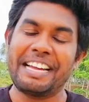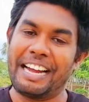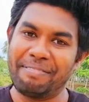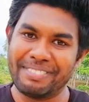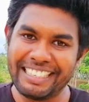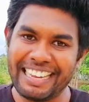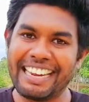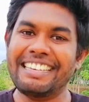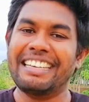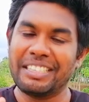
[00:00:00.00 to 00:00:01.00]
I'm
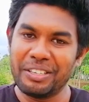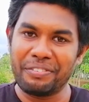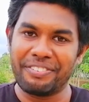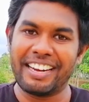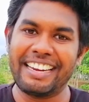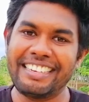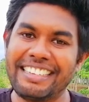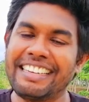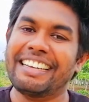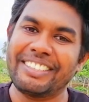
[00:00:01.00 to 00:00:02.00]
Dilan, your friend,
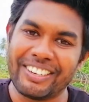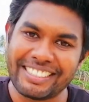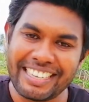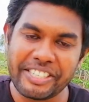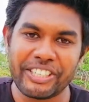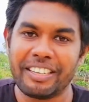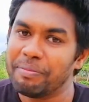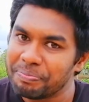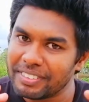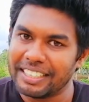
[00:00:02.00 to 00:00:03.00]
your teacher.
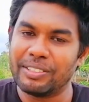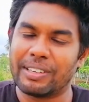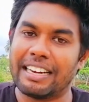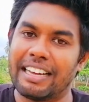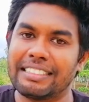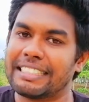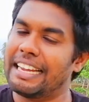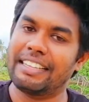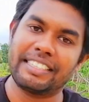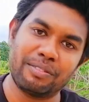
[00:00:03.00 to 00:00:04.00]
Then you can ask
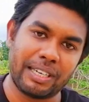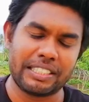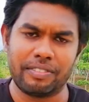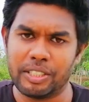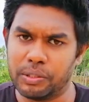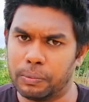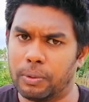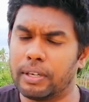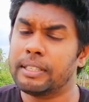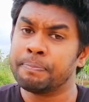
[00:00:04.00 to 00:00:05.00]
anything, whatever you
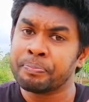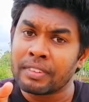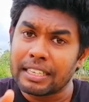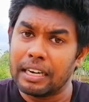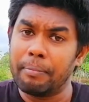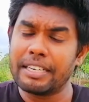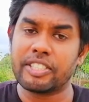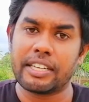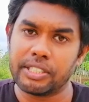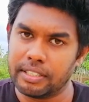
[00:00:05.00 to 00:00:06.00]
want. Comment
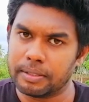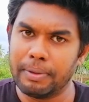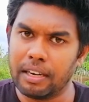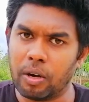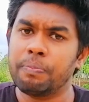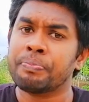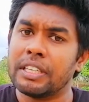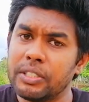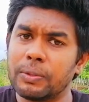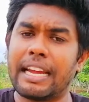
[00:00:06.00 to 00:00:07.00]
section is below.
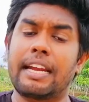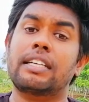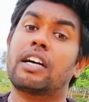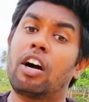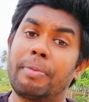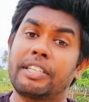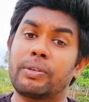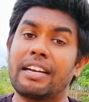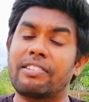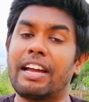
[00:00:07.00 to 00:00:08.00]
You can comment, you
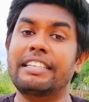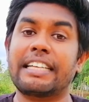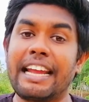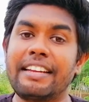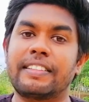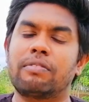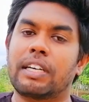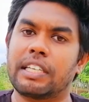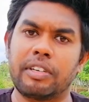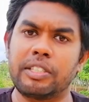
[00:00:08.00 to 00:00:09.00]
can write anything,
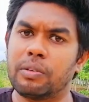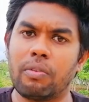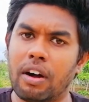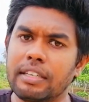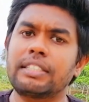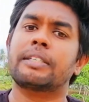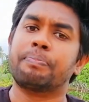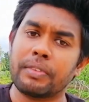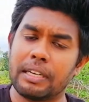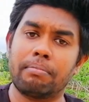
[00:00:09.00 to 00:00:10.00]
whatever you want
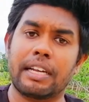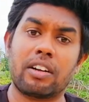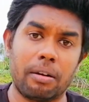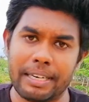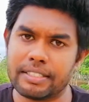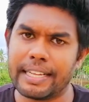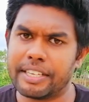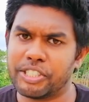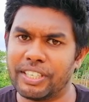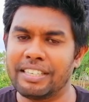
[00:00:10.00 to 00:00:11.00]
in my comment
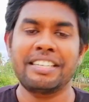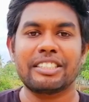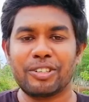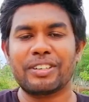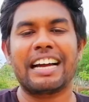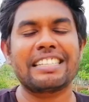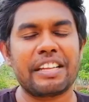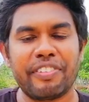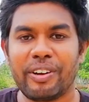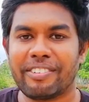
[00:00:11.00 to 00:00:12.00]
section. So guys,
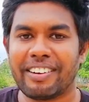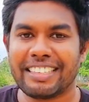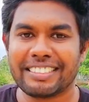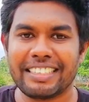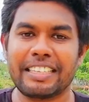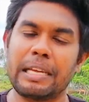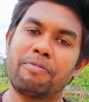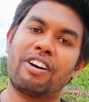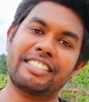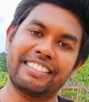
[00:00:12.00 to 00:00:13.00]
if you're interested, keep
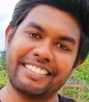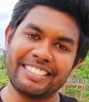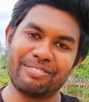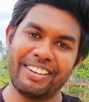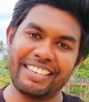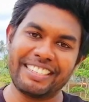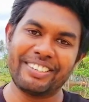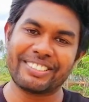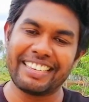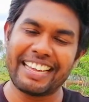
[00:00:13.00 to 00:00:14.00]
watching these
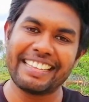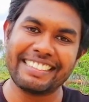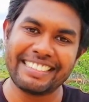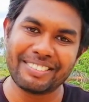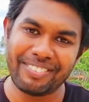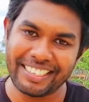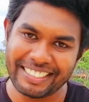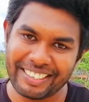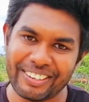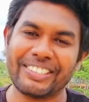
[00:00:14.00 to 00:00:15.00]
videos, like these
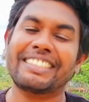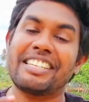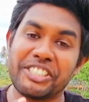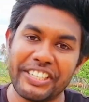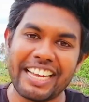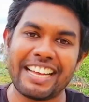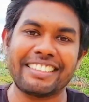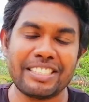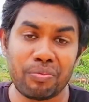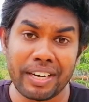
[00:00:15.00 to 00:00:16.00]
videos, share
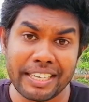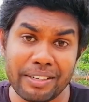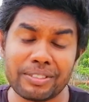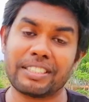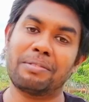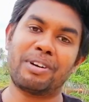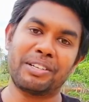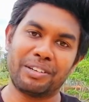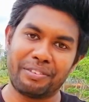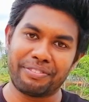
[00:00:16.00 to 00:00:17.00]
these videos
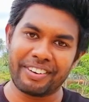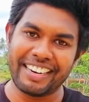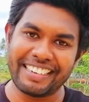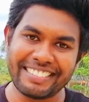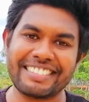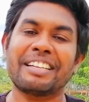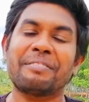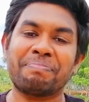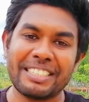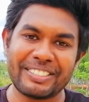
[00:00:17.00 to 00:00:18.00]
among your friends.
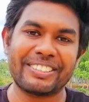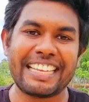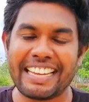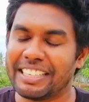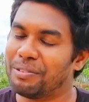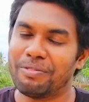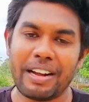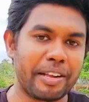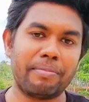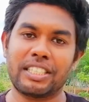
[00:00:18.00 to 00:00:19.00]
So thank you
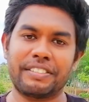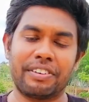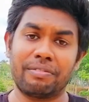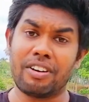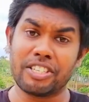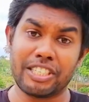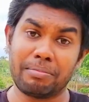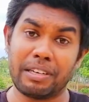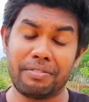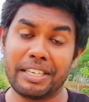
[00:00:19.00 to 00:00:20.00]
very much for
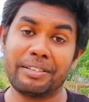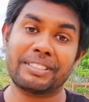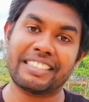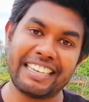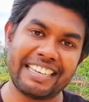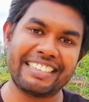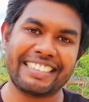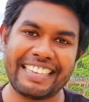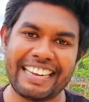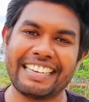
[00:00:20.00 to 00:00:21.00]
watching my videos again and
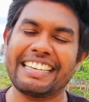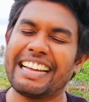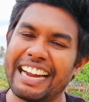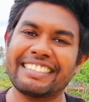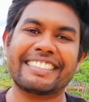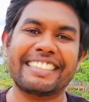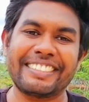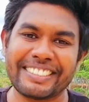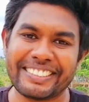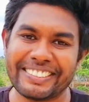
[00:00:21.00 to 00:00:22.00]
again. I'll see
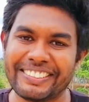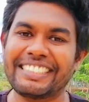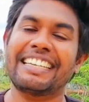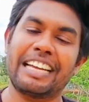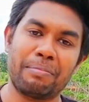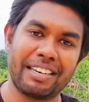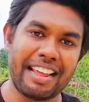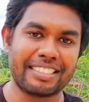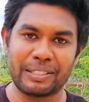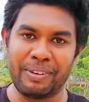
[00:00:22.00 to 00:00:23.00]
you soon in my
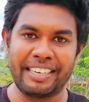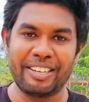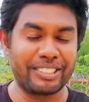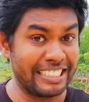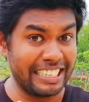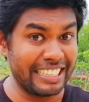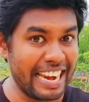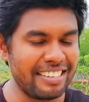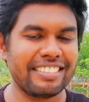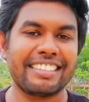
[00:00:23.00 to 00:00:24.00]
next video. Till
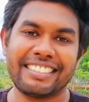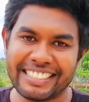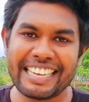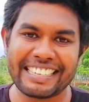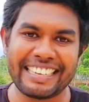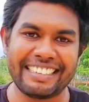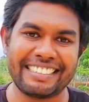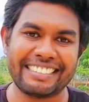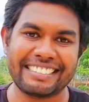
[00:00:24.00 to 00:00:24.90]
then, take care.